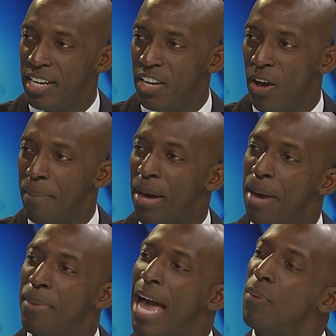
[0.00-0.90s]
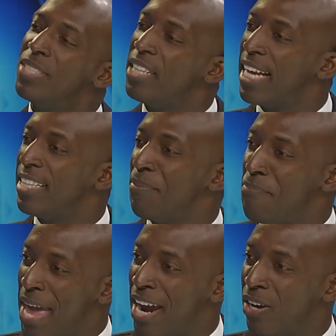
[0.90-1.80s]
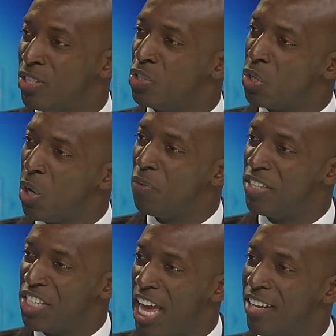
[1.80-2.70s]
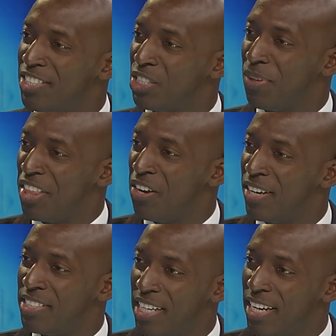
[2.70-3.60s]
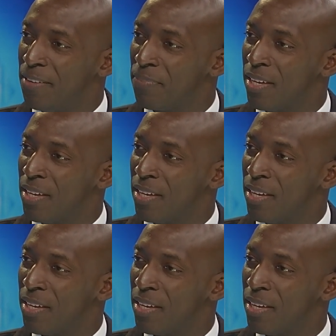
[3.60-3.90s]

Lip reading: I was elected mayor to solve the challenges within our city.